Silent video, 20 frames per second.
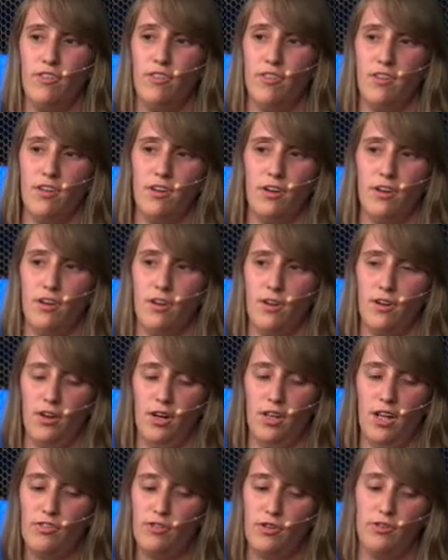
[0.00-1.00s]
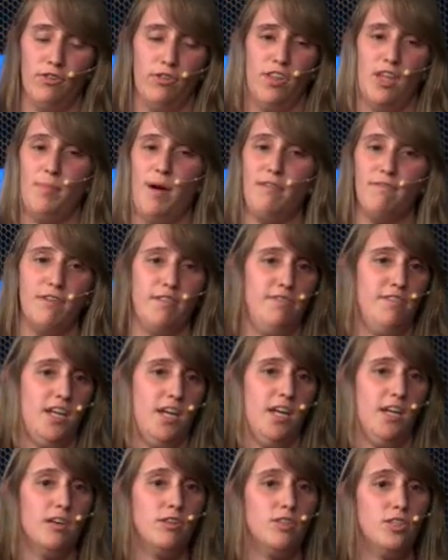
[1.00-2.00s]
the cluster is only about
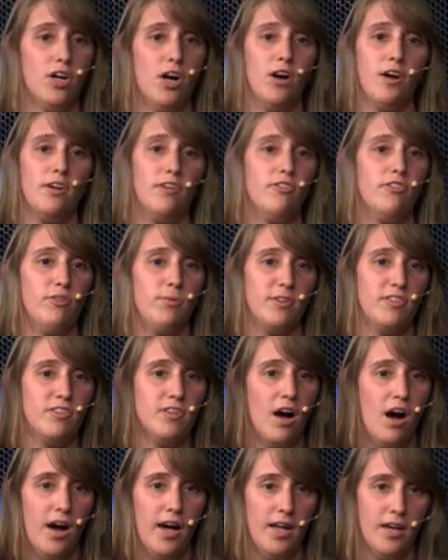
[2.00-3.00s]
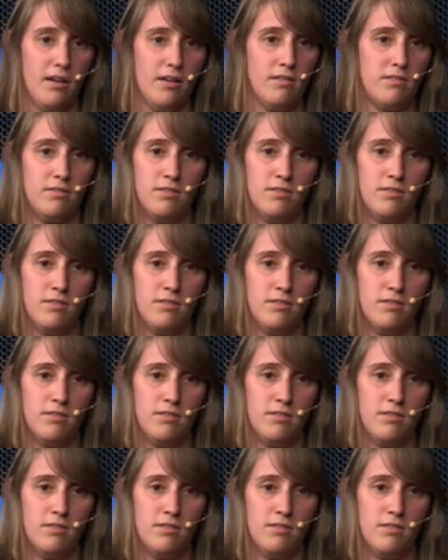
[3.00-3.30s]
50 shards, so it's not,